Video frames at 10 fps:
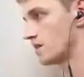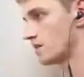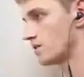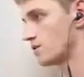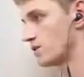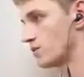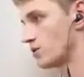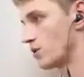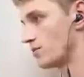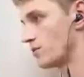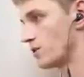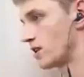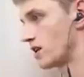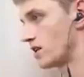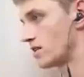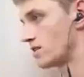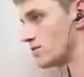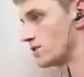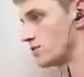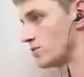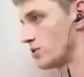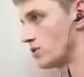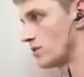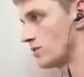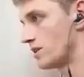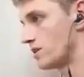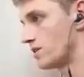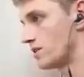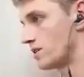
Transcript: Just so we don't blow up for the line. Just so we don't blow up here.